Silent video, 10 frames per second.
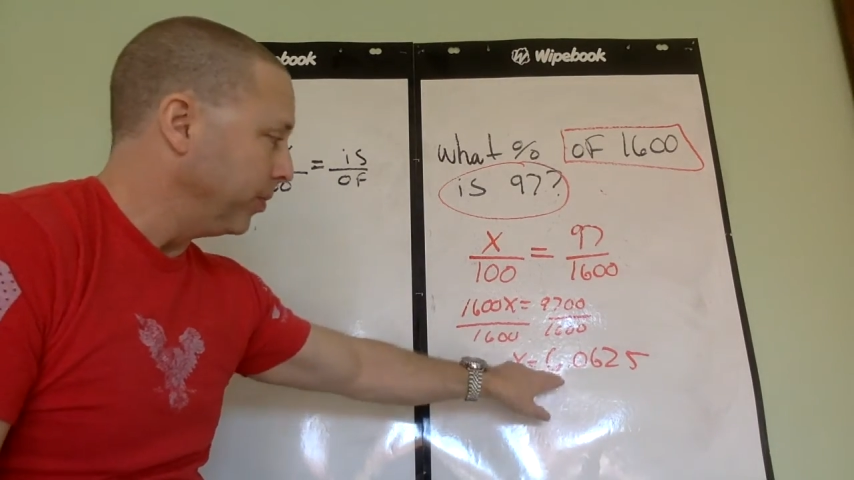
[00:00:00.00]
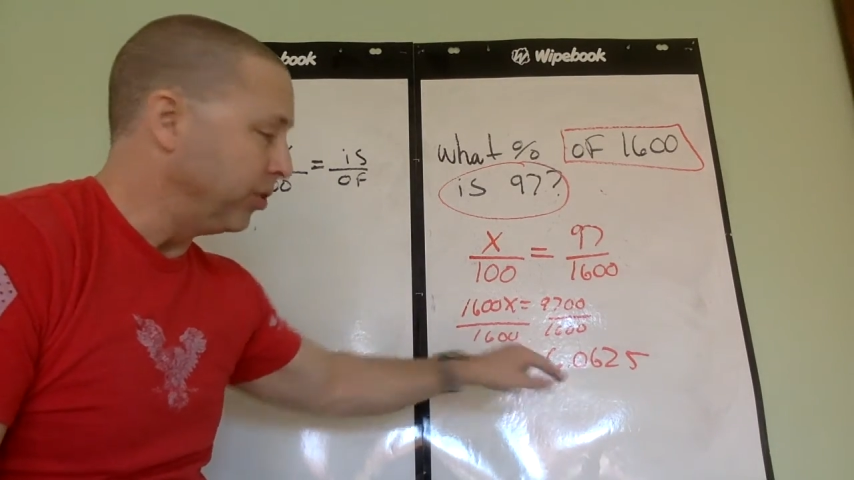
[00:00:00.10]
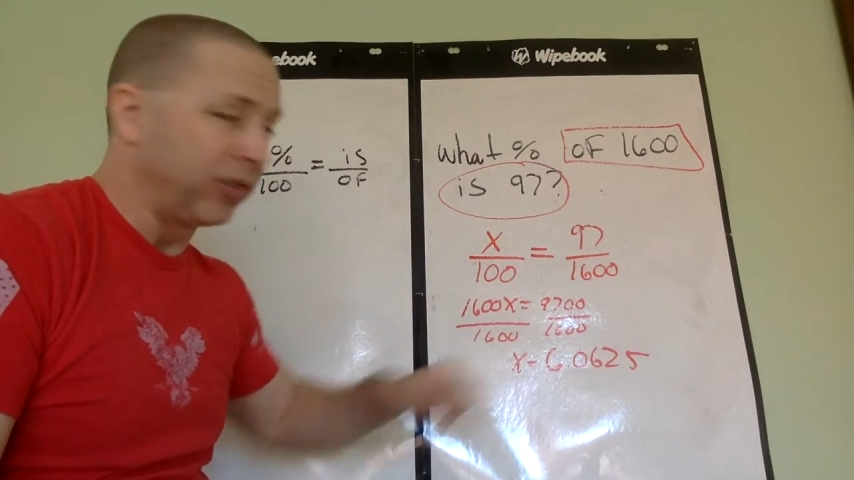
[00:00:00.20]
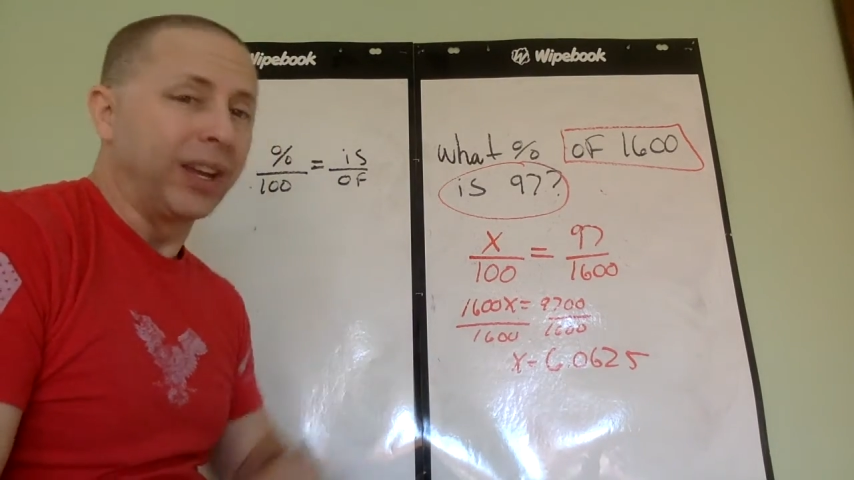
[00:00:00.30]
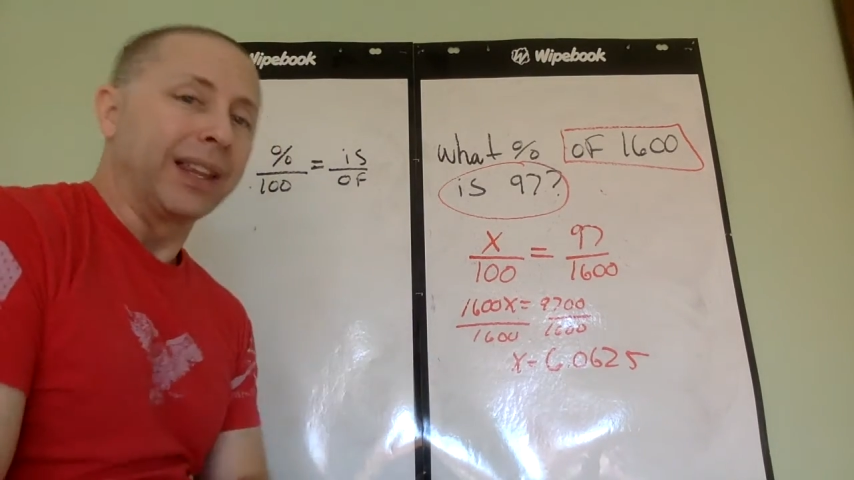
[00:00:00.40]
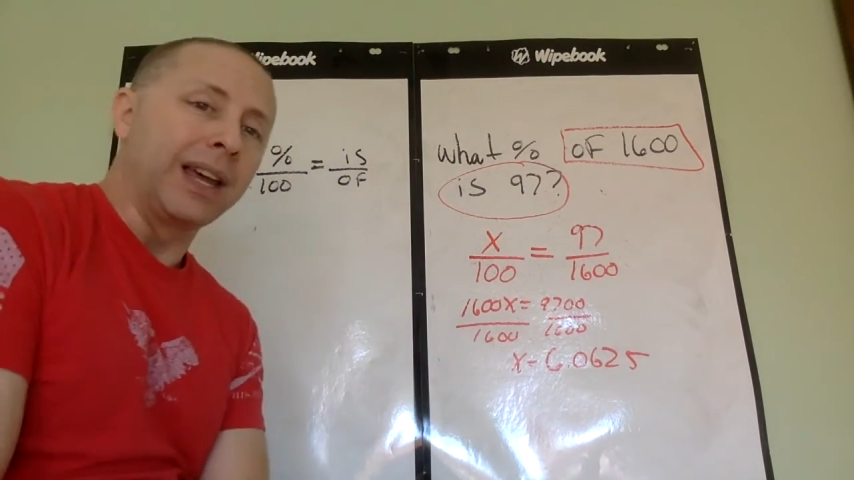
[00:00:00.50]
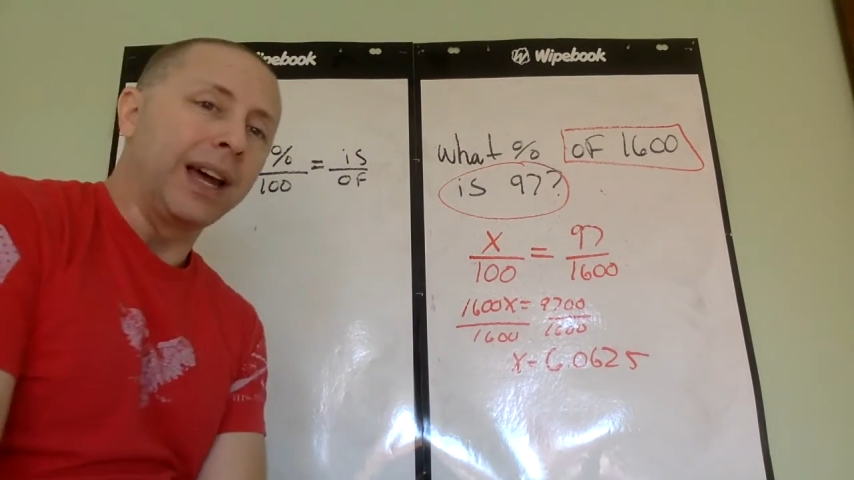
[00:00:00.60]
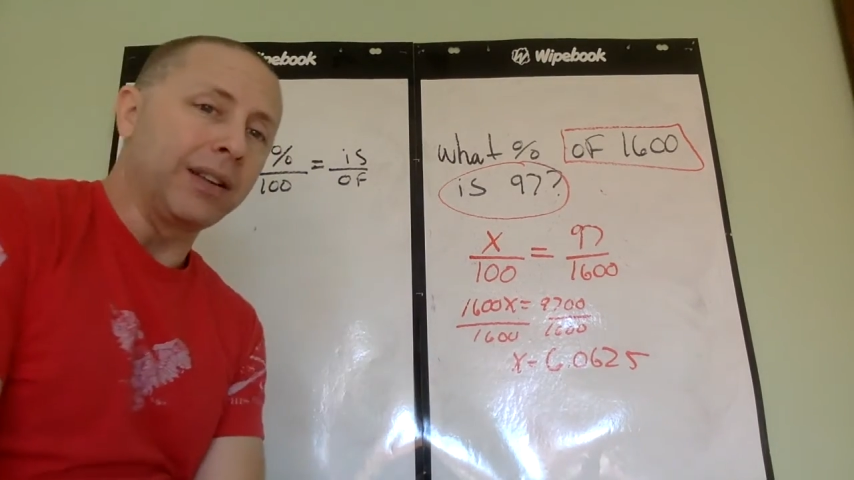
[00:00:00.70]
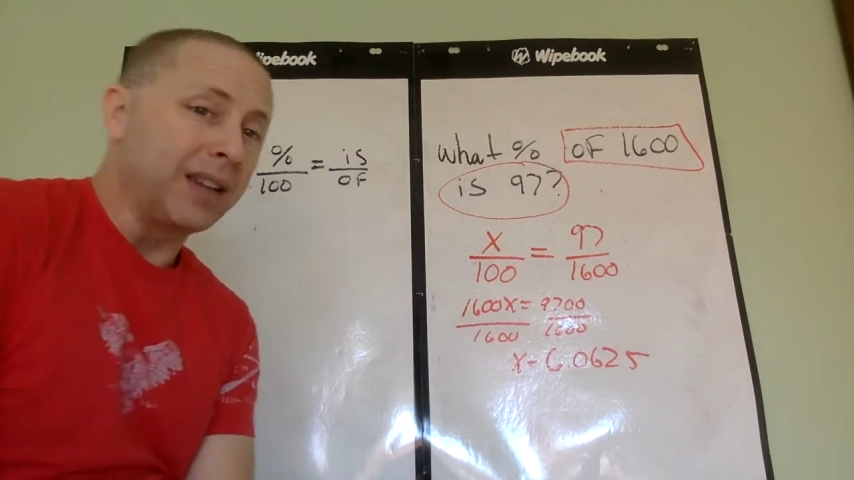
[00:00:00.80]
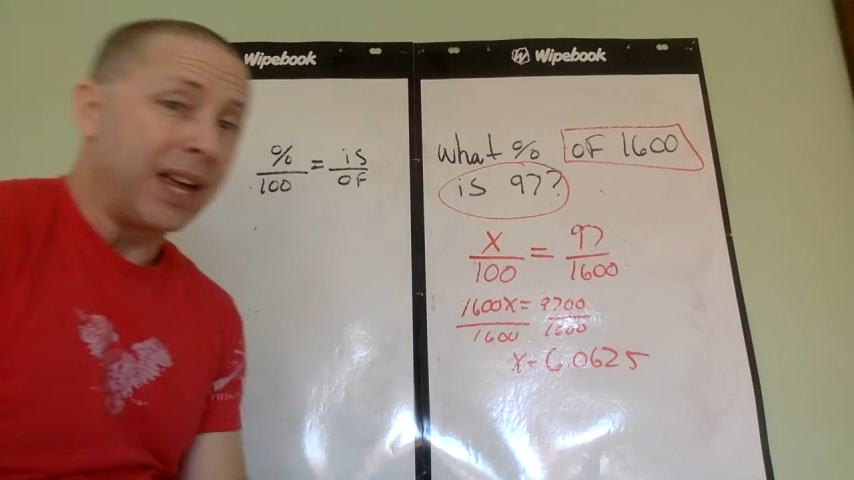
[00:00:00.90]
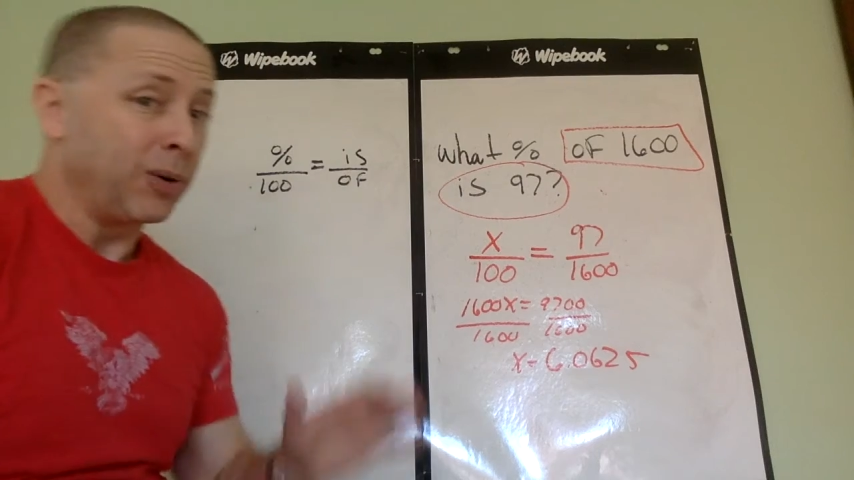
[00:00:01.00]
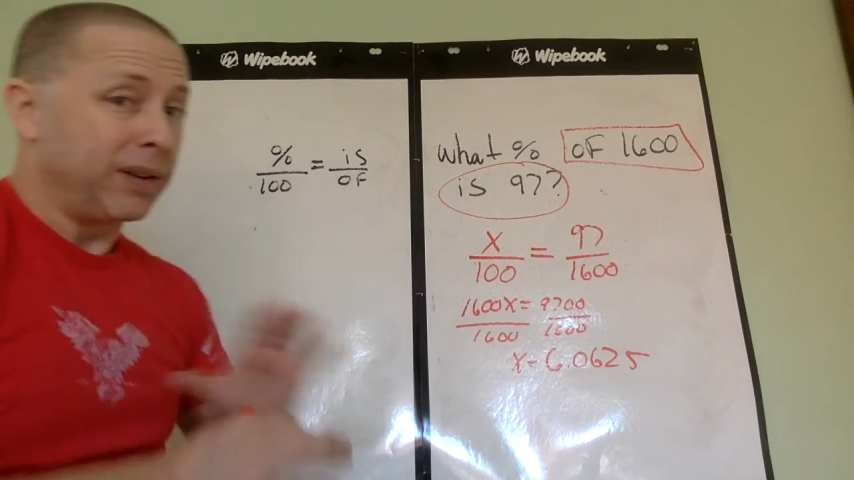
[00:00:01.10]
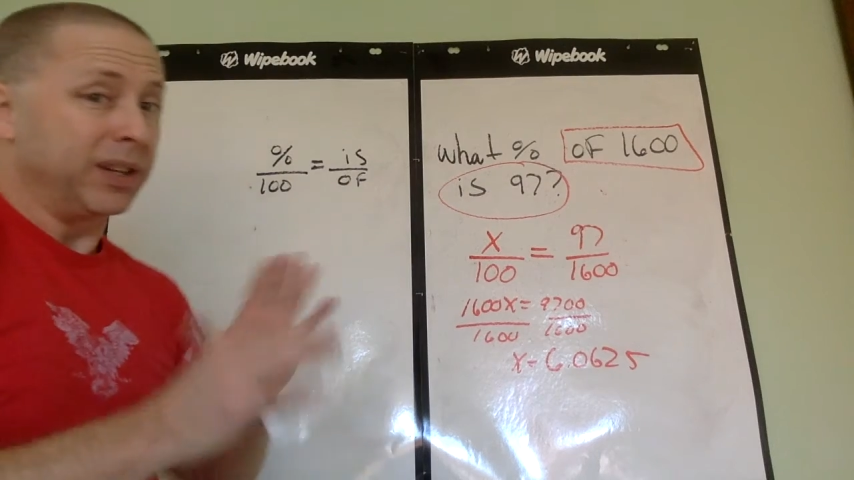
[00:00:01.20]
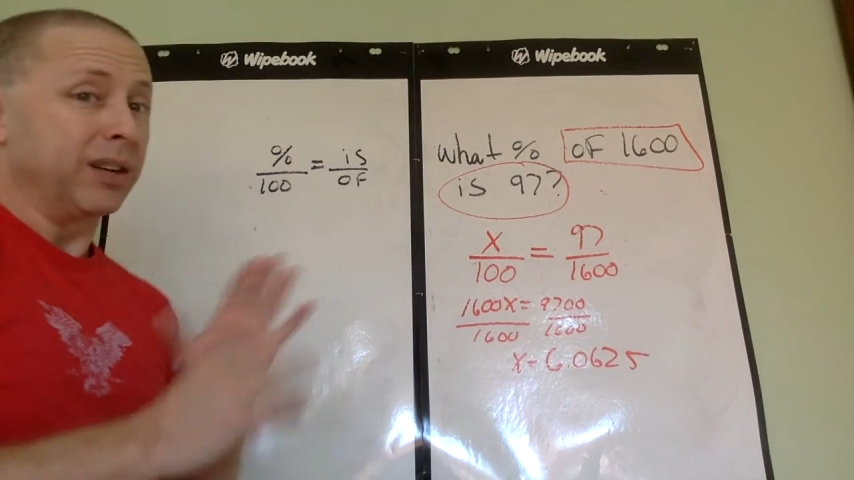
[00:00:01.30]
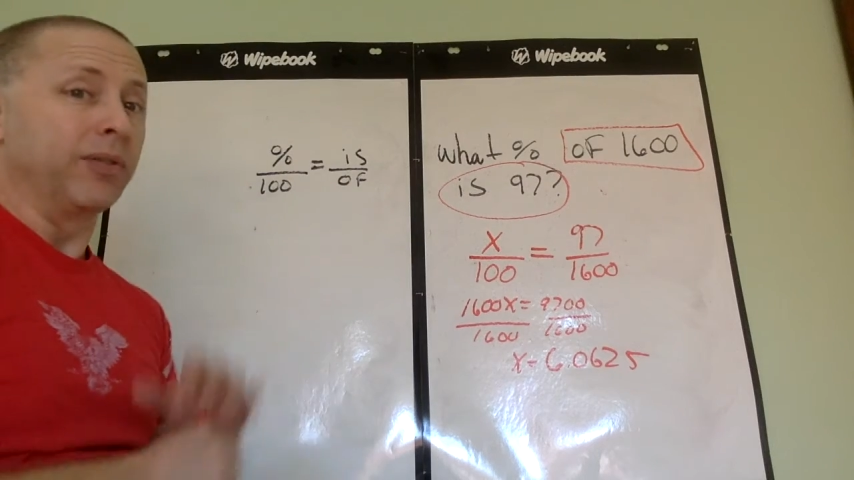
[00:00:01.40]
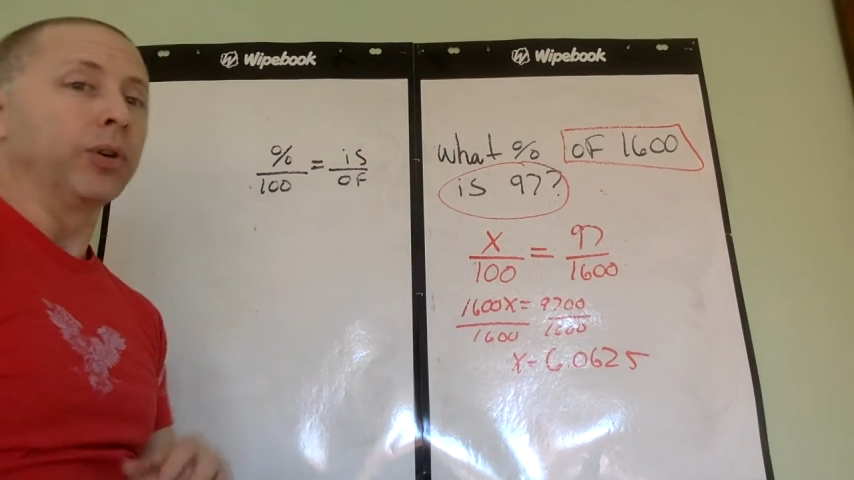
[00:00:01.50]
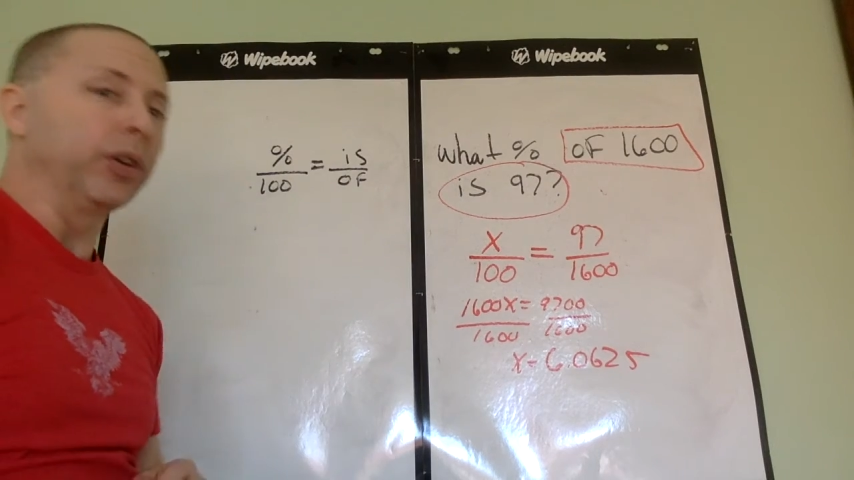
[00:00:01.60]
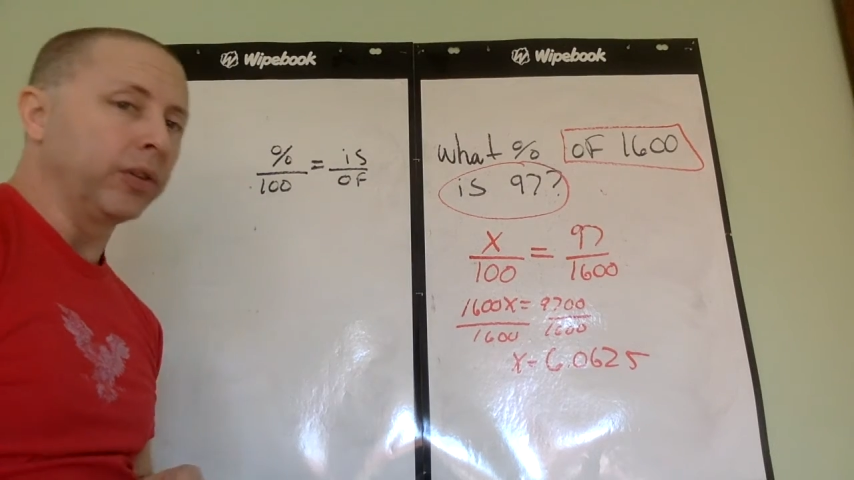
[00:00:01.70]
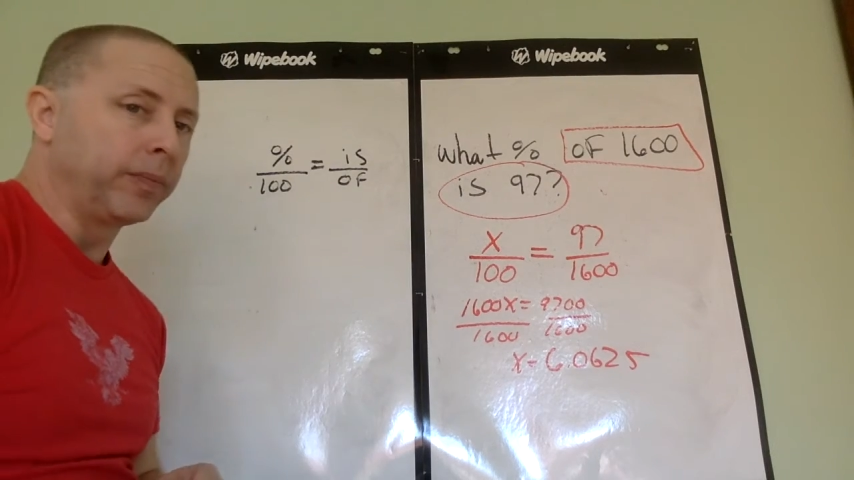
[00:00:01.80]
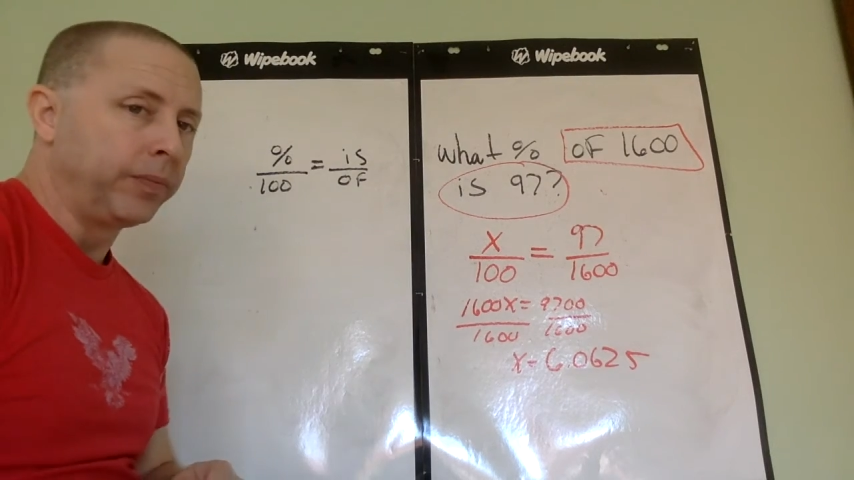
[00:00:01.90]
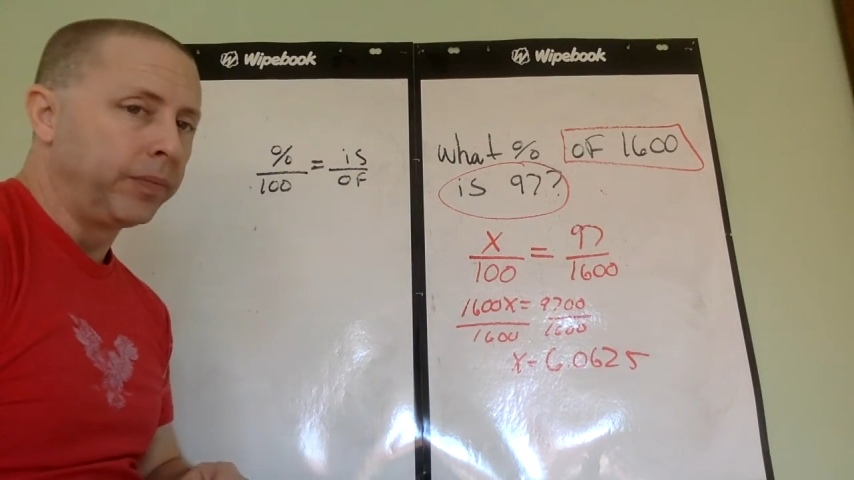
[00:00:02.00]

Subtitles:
just like that. I don't have to convert it.